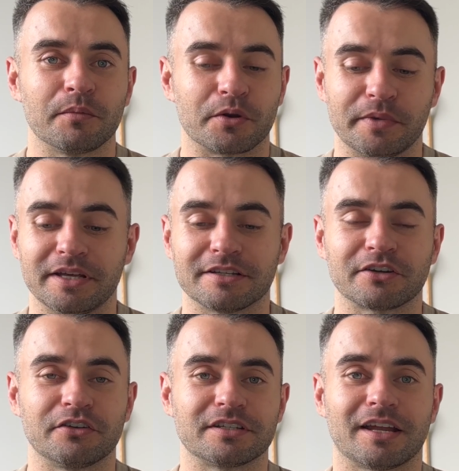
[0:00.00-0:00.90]
but I'm here to
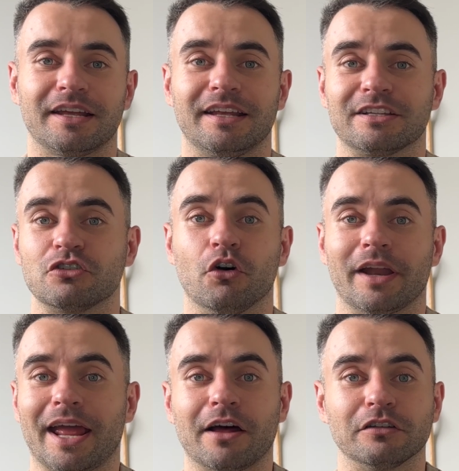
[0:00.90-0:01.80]
tell you today, it's
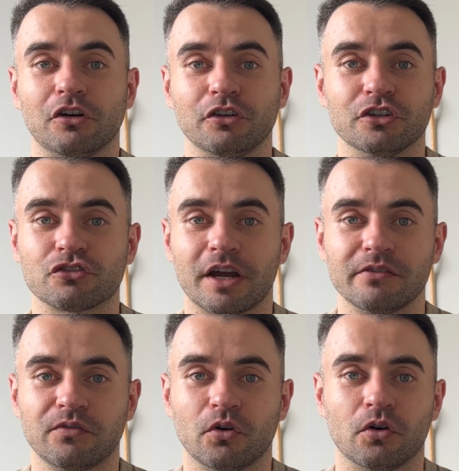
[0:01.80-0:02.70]
not how long you
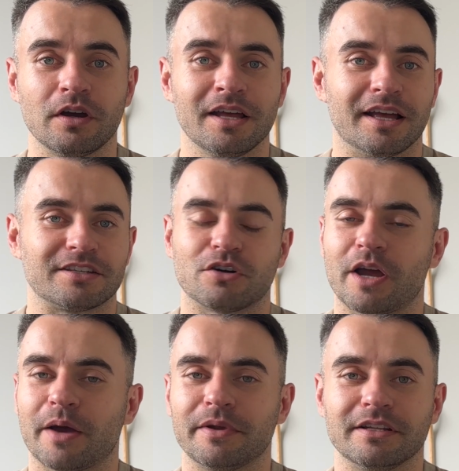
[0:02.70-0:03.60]
train for, it's
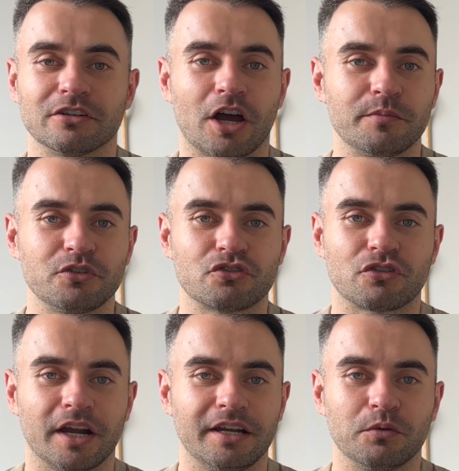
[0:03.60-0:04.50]
not how many times you
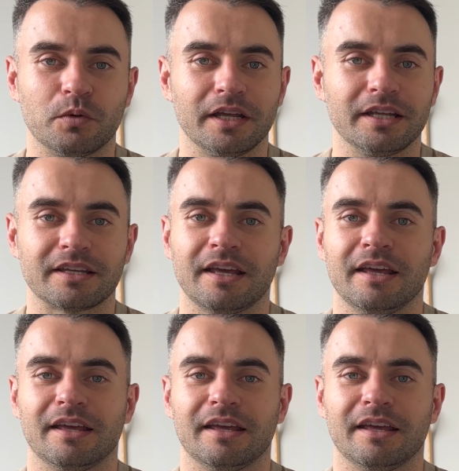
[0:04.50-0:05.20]
train a week,